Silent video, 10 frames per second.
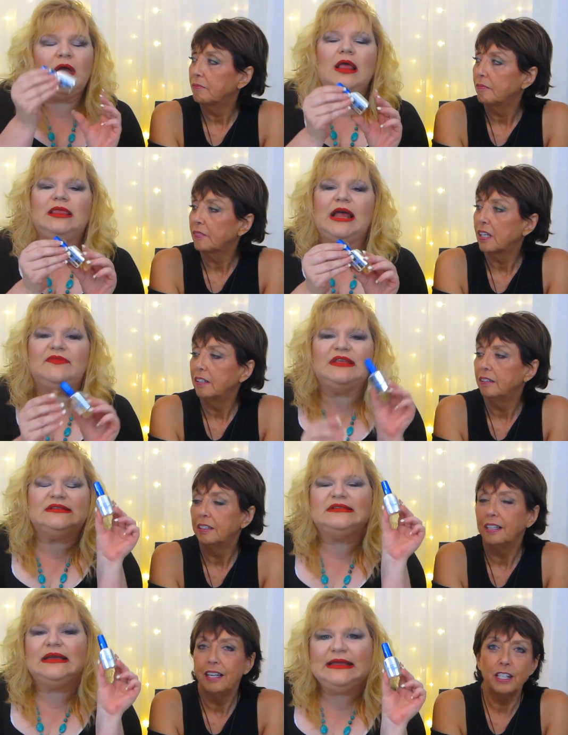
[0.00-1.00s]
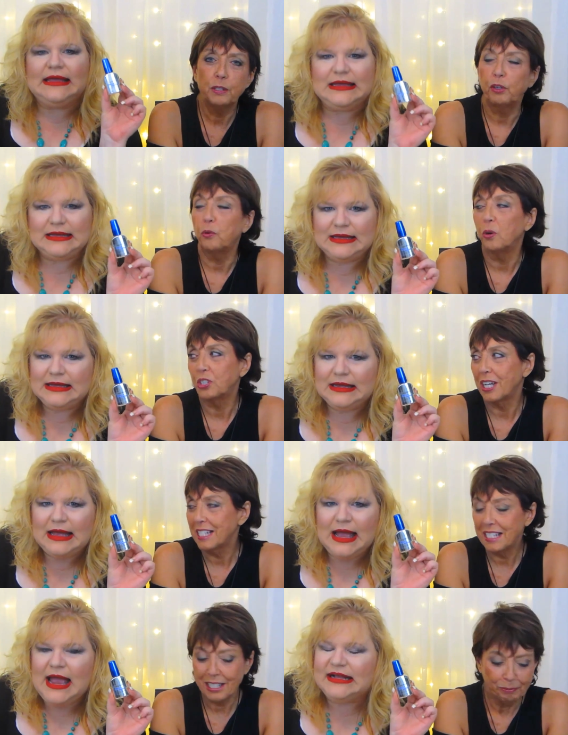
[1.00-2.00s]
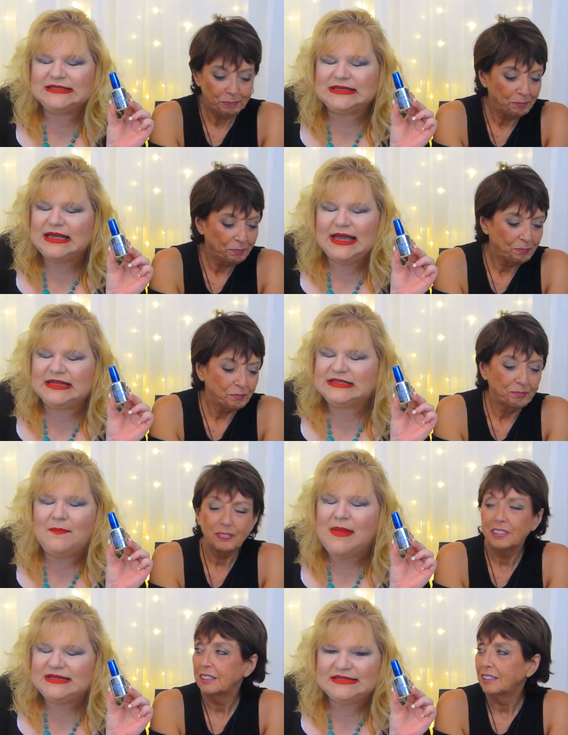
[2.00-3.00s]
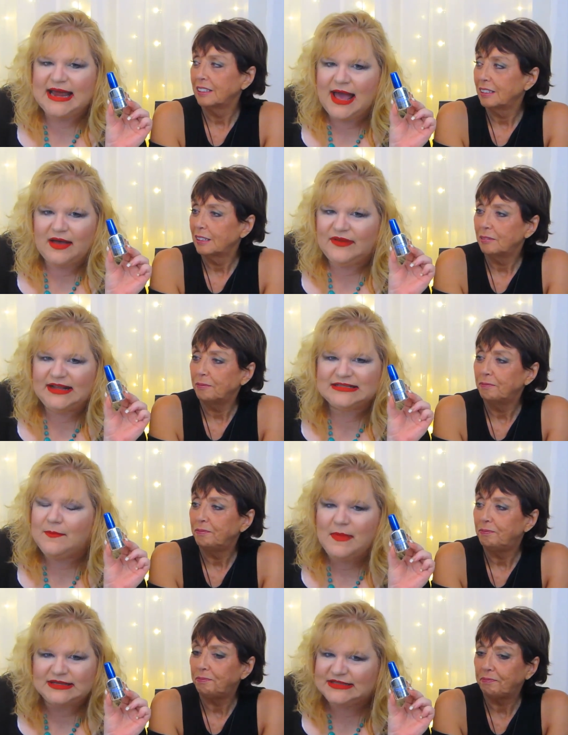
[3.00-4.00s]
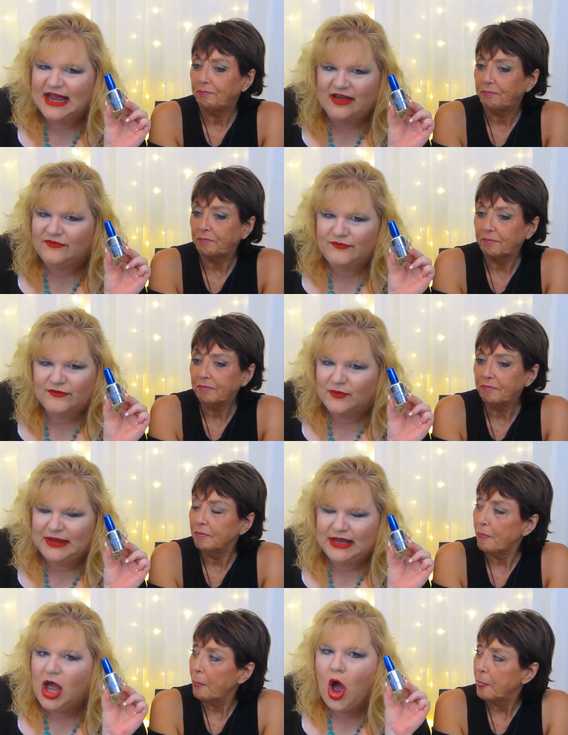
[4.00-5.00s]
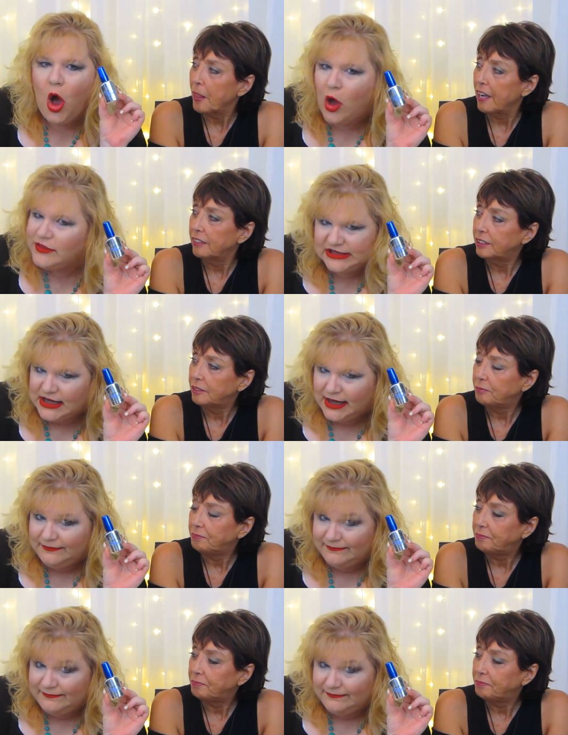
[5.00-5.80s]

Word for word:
Speaker 1: love this. It's gorgeous. It's, it's a must-have. It's a must-have for me all the time.